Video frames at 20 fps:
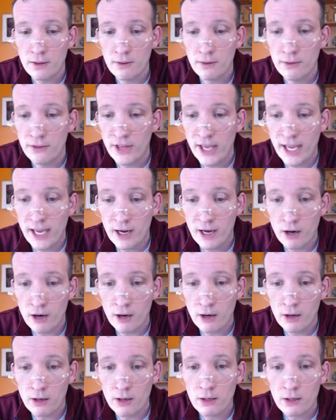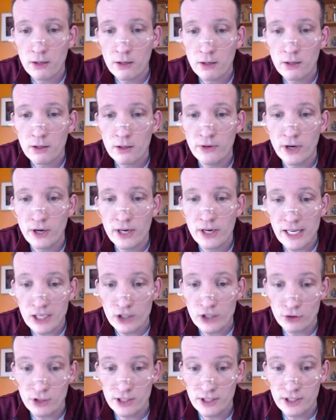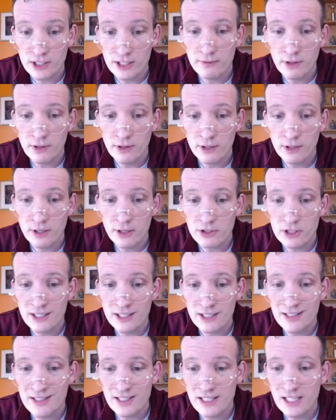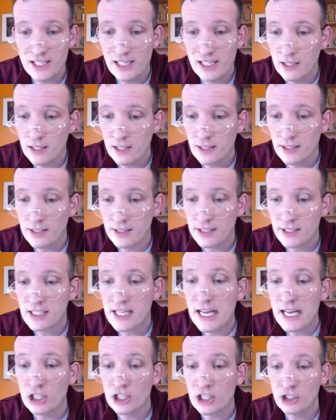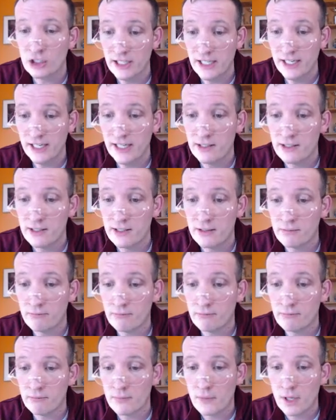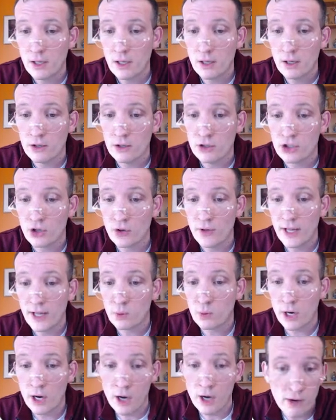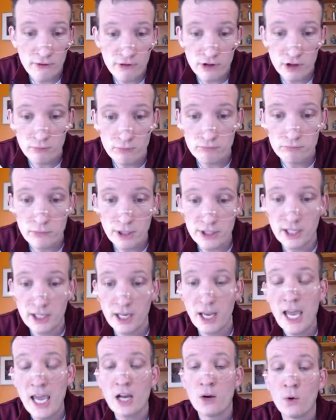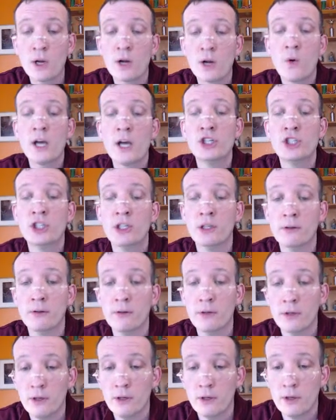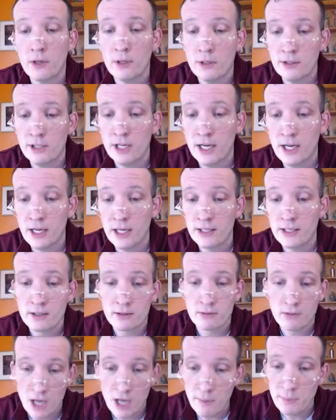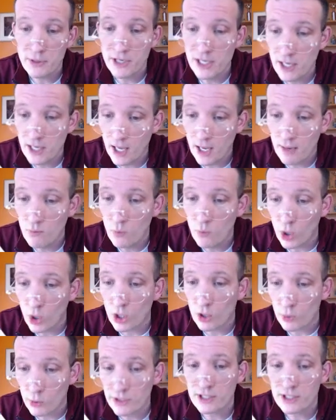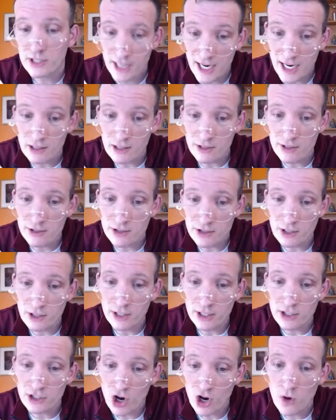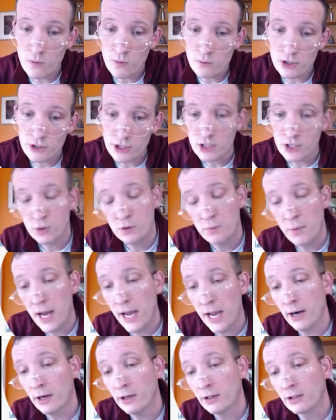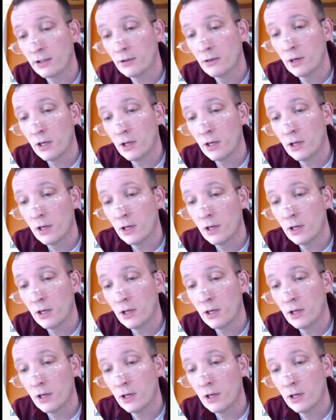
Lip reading: they are very interested indeed in seller leads. So that's what I offer them. I say, hey, quick question. Does company name work with sellers to list homes or just with buyers?